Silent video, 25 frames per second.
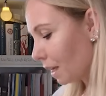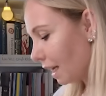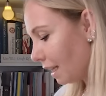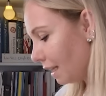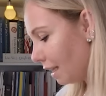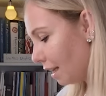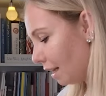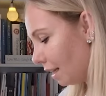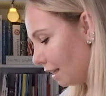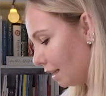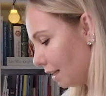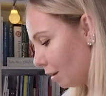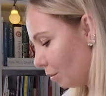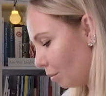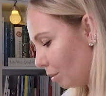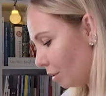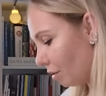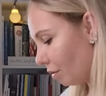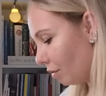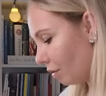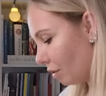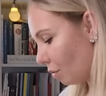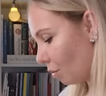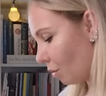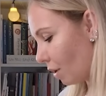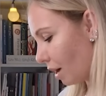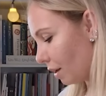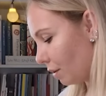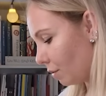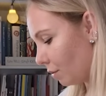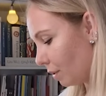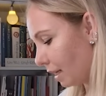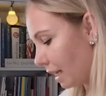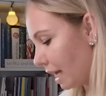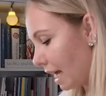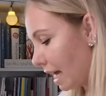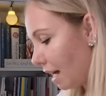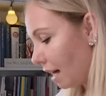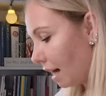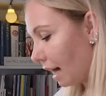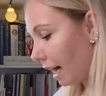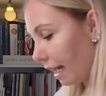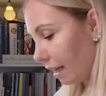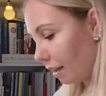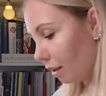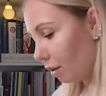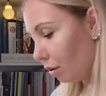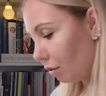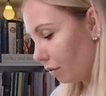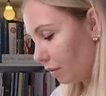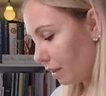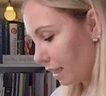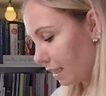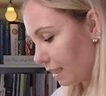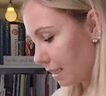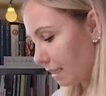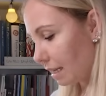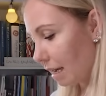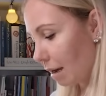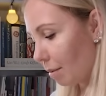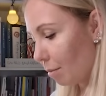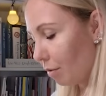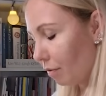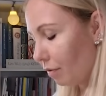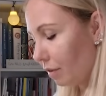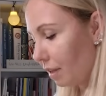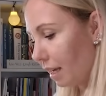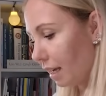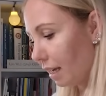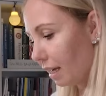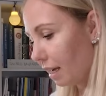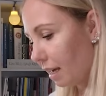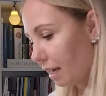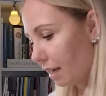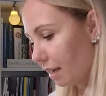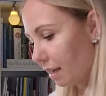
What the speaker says: The little bit of a white one. I love that some of the